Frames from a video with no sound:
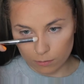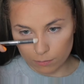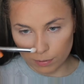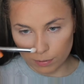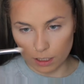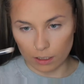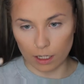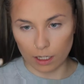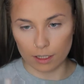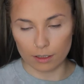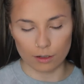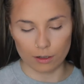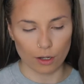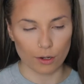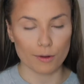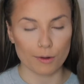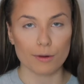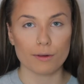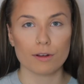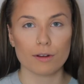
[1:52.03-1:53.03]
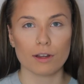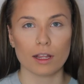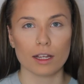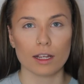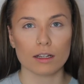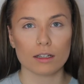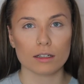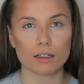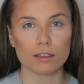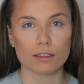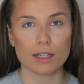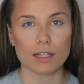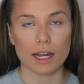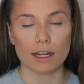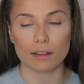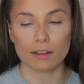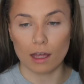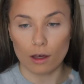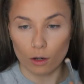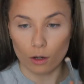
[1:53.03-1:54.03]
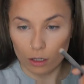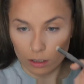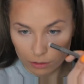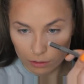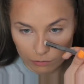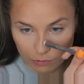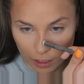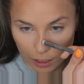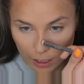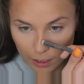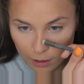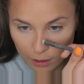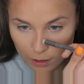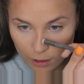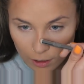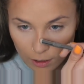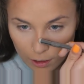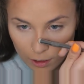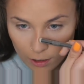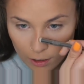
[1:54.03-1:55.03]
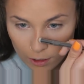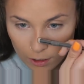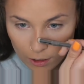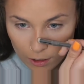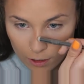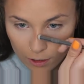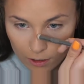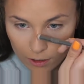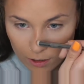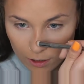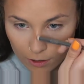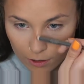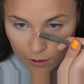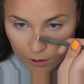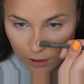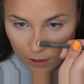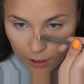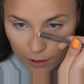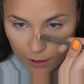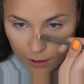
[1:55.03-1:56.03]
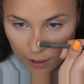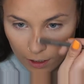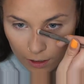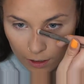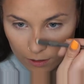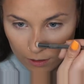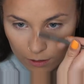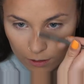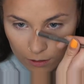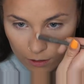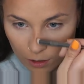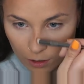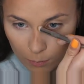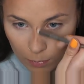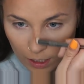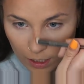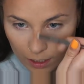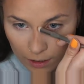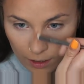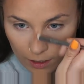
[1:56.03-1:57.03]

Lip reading: been like, no, like take that off, like I don't like that, don't buy